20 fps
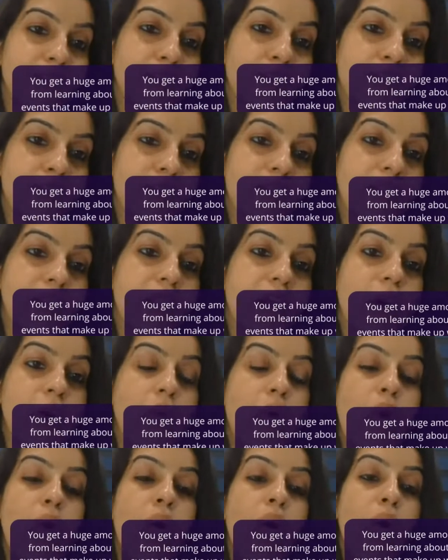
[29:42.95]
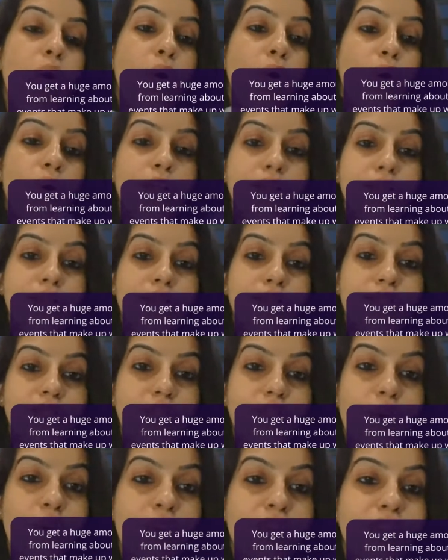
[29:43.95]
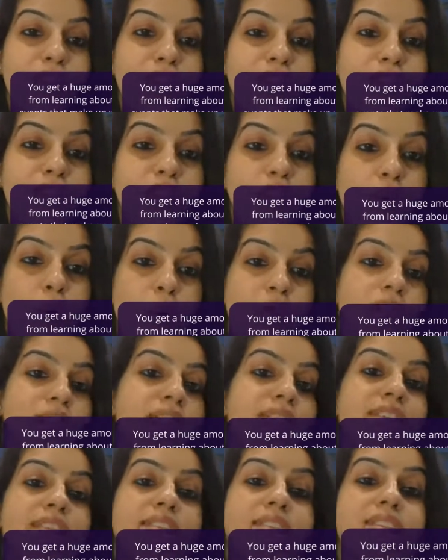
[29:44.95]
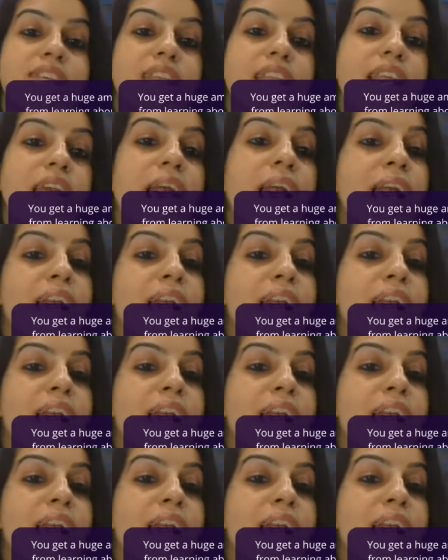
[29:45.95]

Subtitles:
Okay, now all the historical stories can